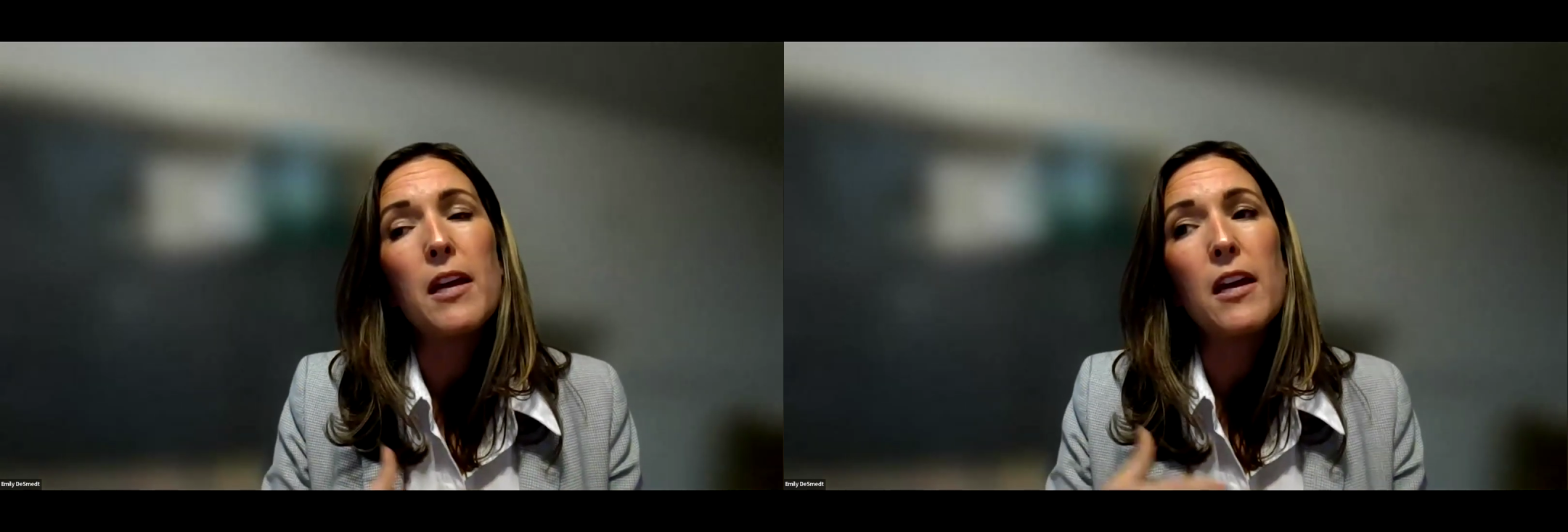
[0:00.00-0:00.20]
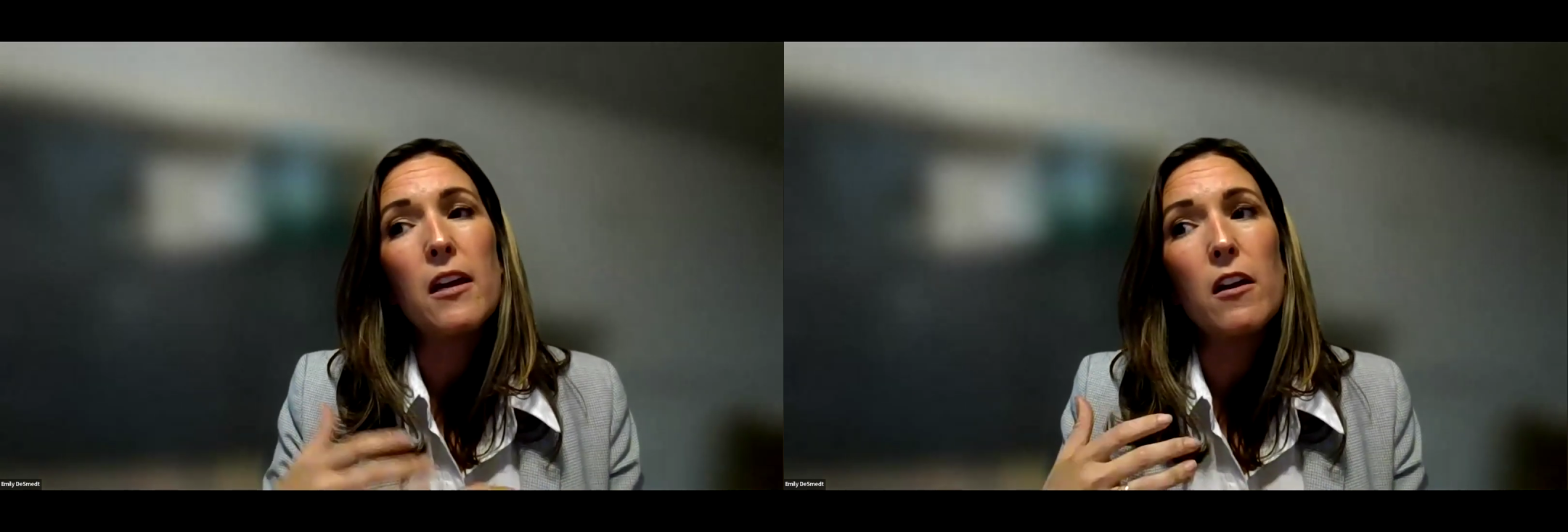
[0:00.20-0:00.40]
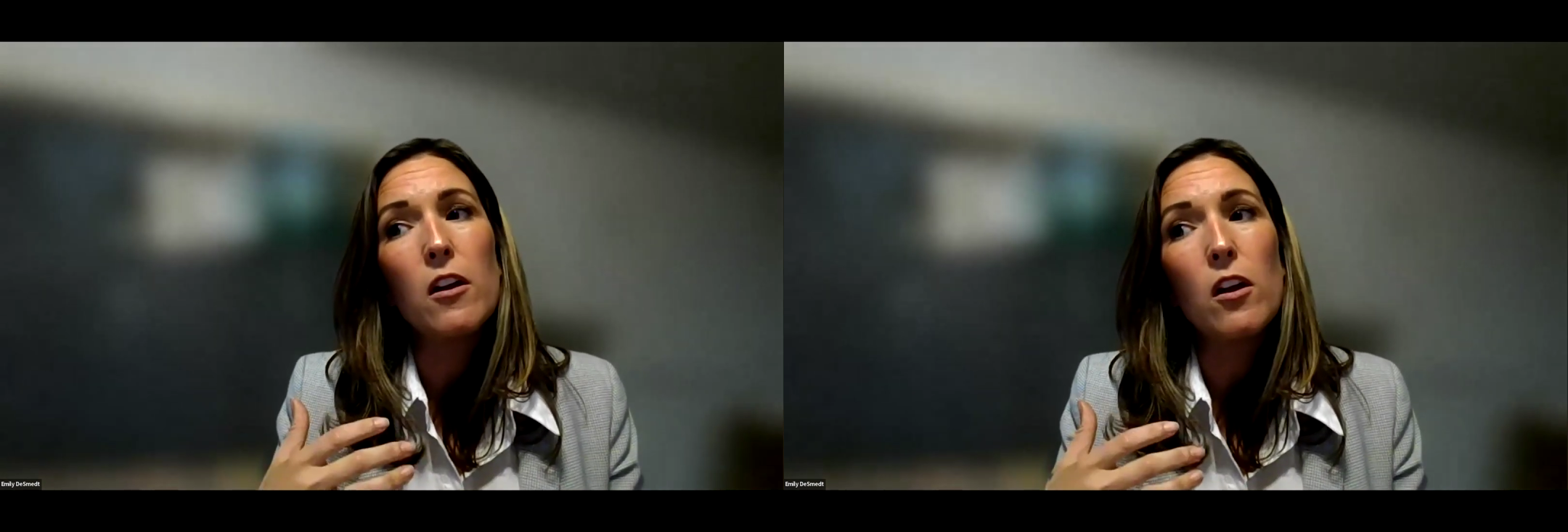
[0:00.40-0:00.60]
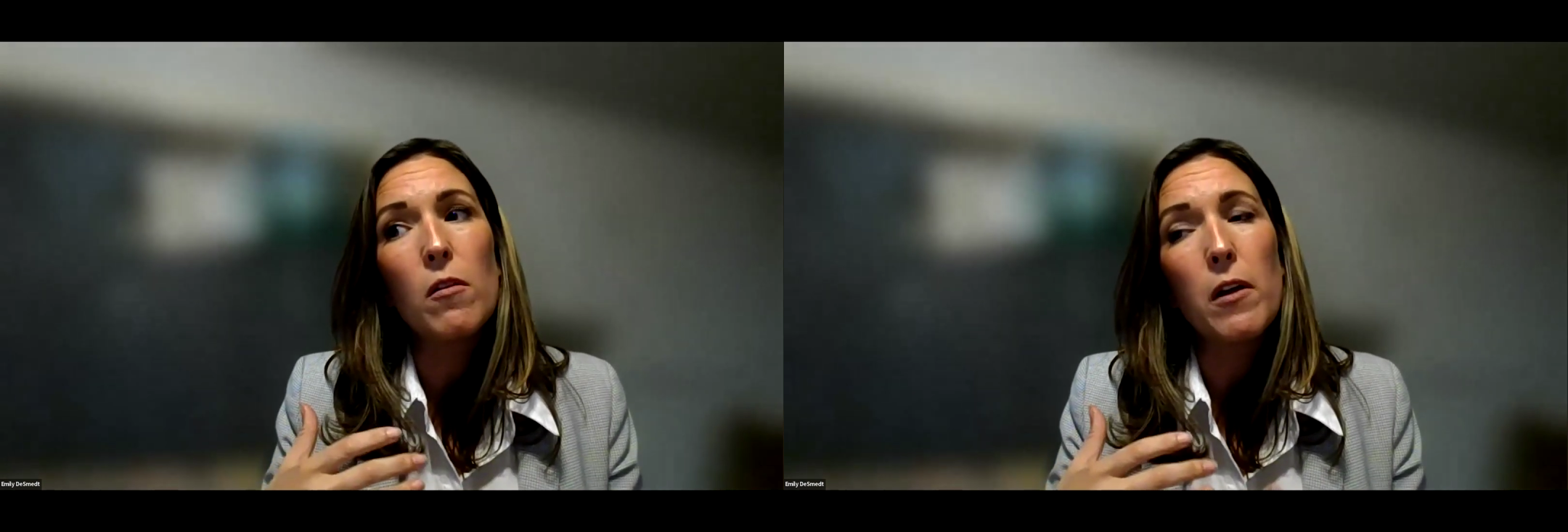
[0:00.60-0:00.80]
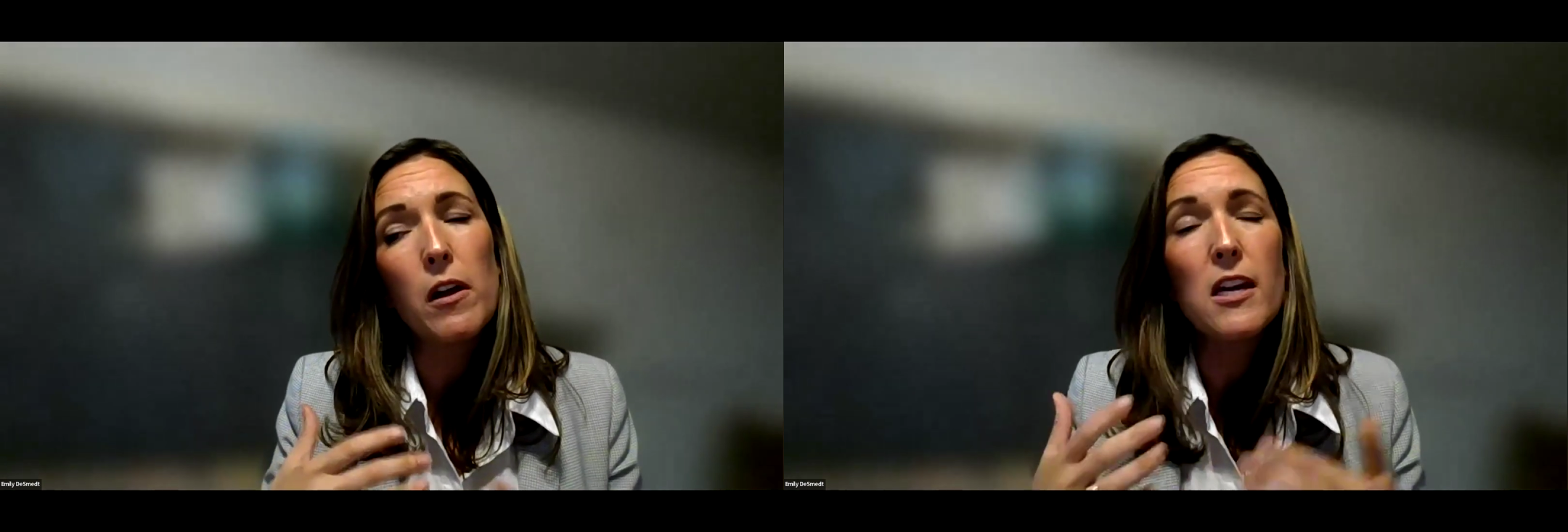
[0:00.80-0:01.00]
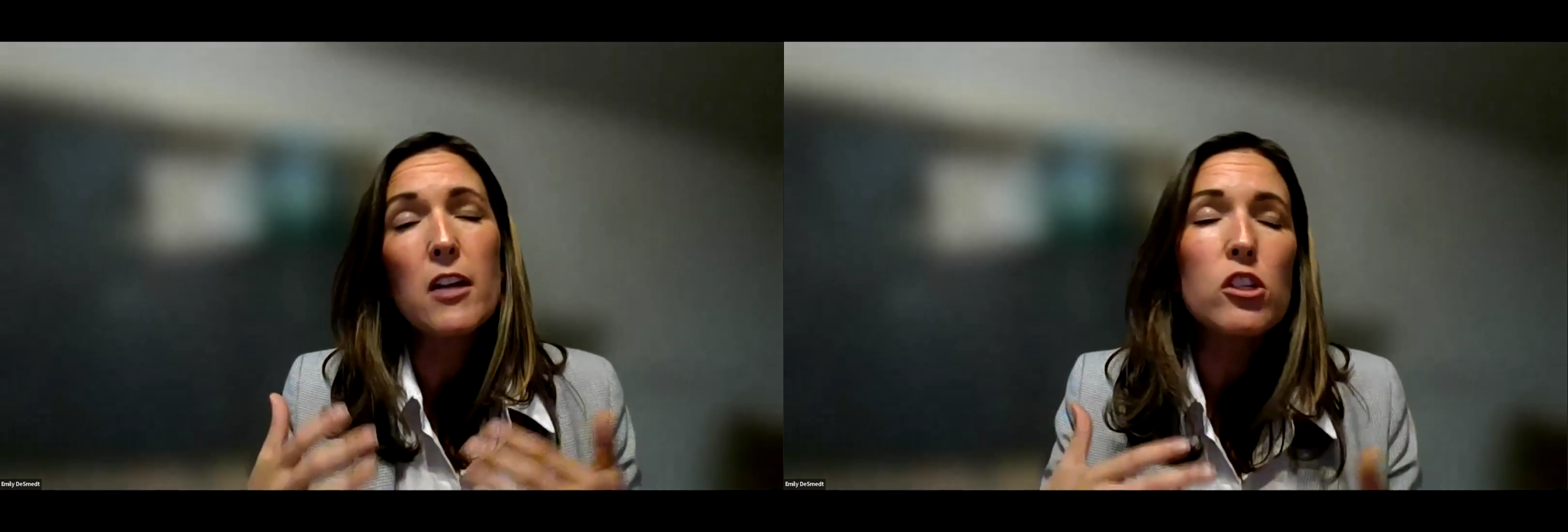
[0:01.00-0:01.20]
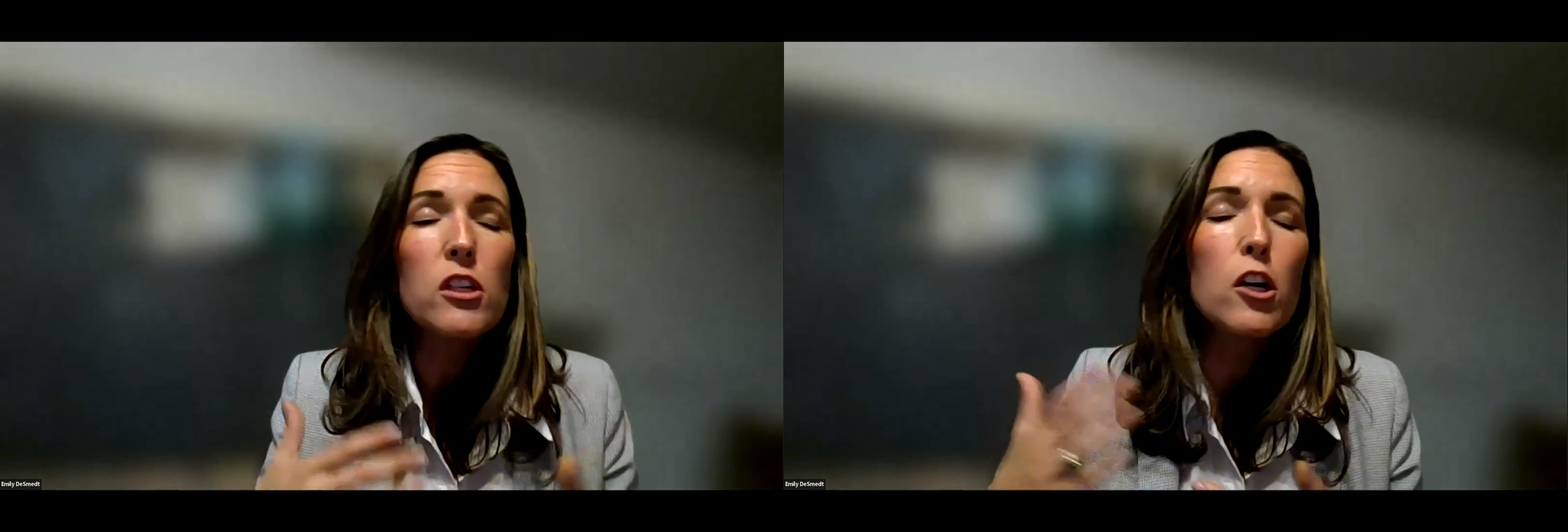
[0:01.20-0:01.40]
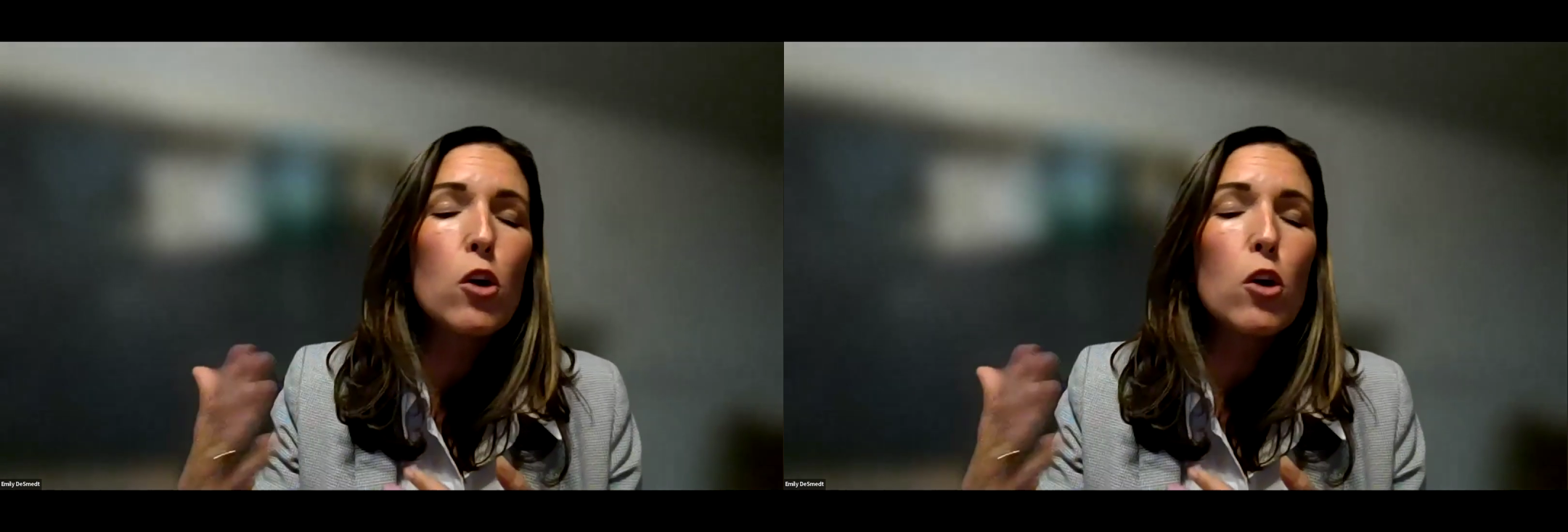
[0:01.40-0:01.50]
it